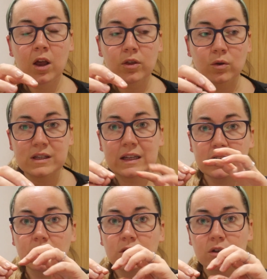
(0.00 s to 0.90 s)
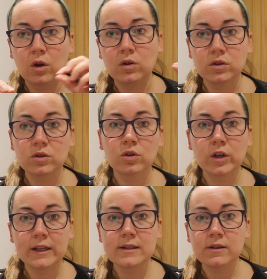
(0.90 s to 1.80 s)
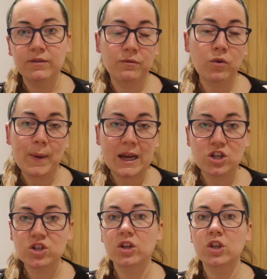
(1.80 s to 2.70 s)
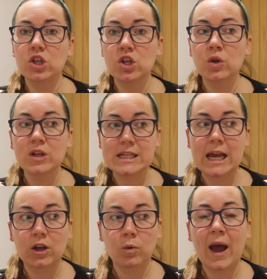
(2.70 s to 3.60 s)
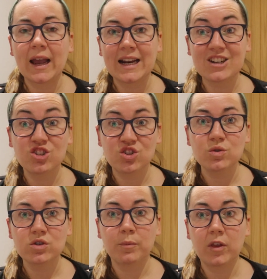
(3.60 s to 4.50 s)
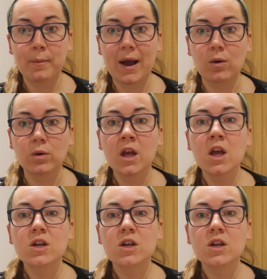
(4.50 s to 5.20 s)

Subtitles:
those little golden nuggets of information that you can take away and actually do something about.